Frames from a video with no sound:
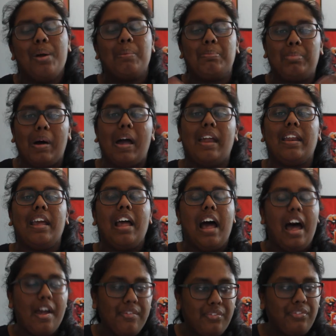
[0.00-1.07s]
But
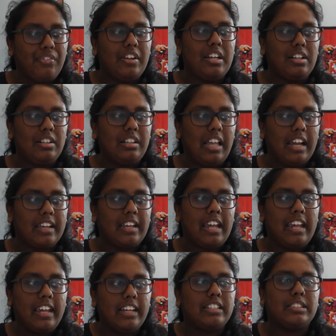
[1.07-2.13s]
I feel like
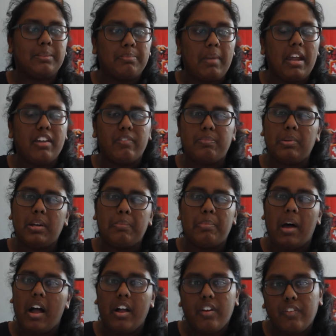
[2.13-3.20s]
Higgs may have been a
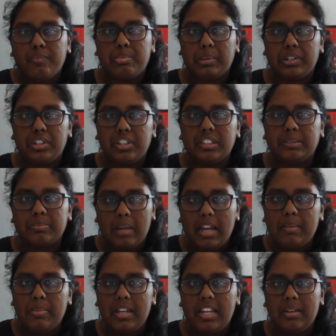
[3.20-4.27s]
part of Bridges,
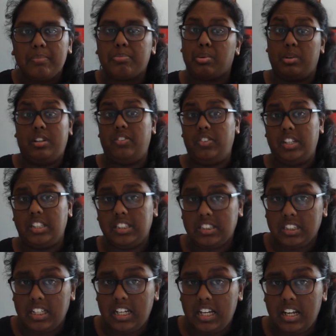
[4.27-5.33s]
maybe,
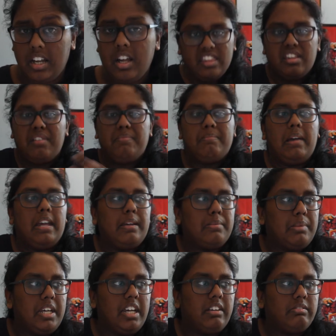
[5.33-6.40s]
previously. And then
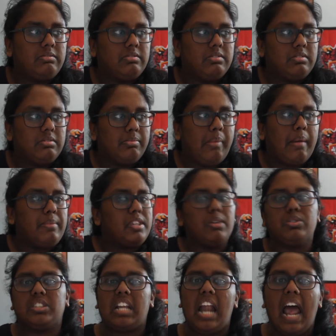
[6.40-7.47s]
maybe, maybe
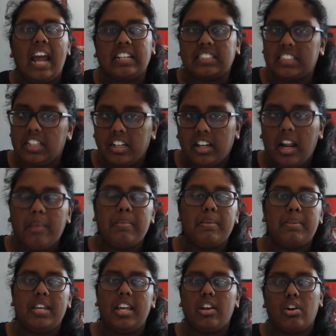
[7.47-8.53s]
there was an accident, and
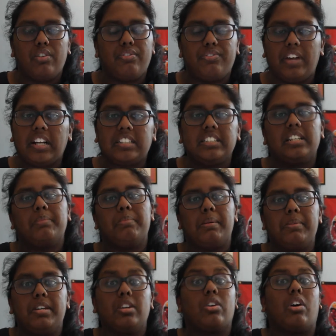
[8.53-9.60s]
maybe he got affected, and
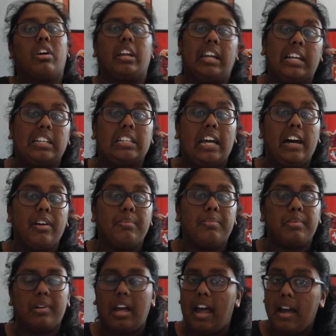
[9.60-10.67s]
maybe he got kicked
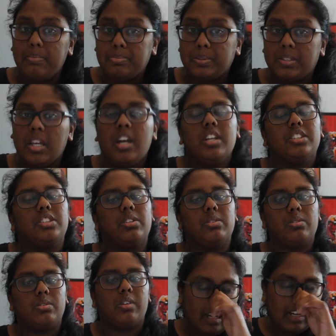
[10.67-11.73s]
out, perhaps.
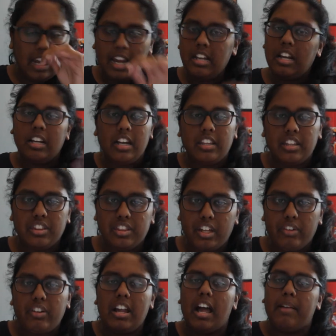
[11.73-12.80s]
So, again, another
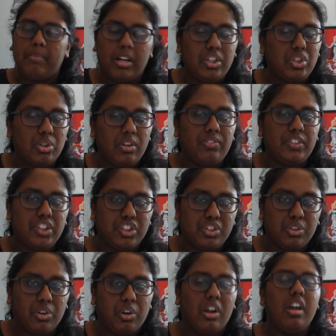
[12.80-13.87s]
theory. I'm unsure if it's
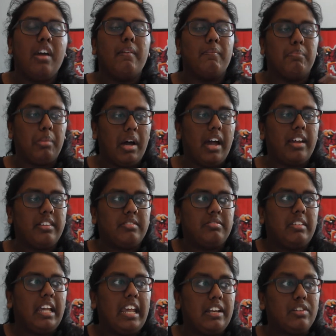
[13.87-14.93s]
true, but
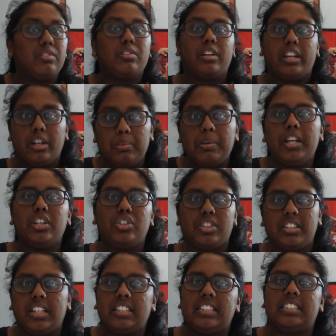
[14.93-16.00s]
it, it'll be
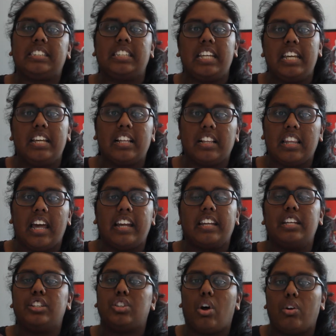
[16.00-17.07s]
interesting to see,
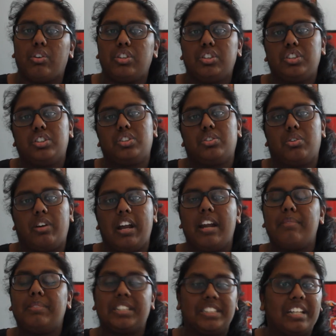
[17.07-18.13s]
like, his origin story,
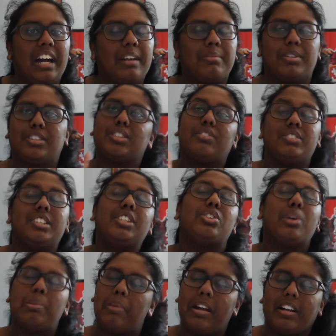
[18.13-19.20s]
and I'm excited because obviously
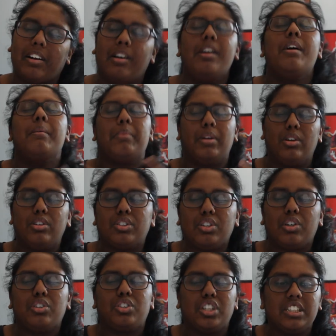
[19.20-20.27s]
Troy Baker, but
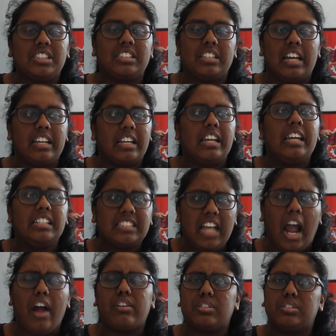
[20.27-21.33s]
also just, like, his
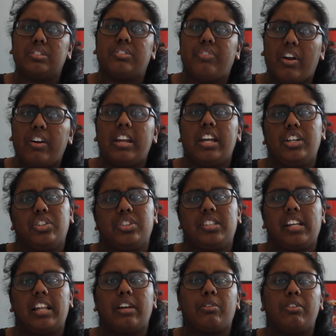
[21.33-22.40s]
character is very
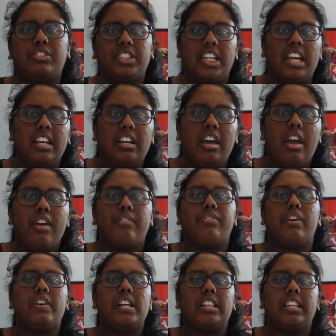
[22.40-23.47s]
interesting. Like, we've seen
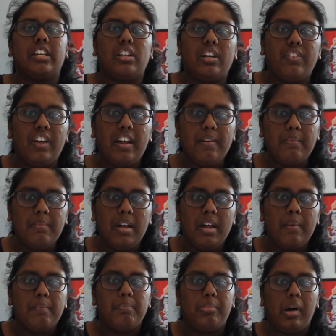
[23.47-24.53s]
very little of him,
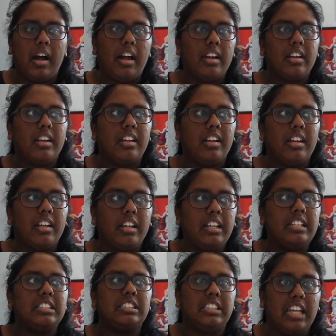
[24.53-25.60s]
but
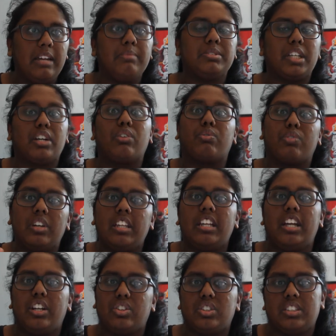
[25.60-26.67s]
he seems like a
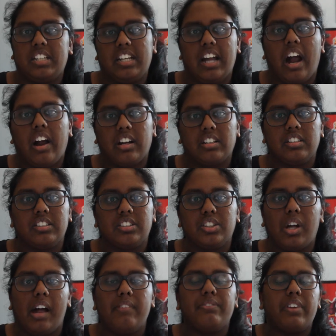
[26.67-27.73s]
really interesting character,
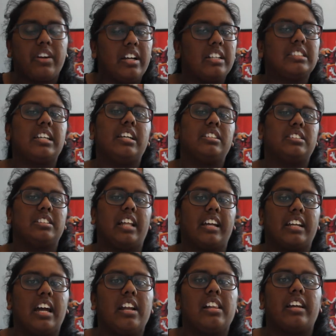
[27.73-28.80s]
so I'm very excited to
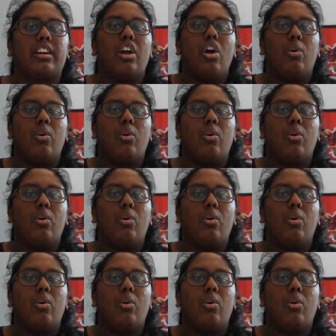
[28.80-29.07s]
like kind of like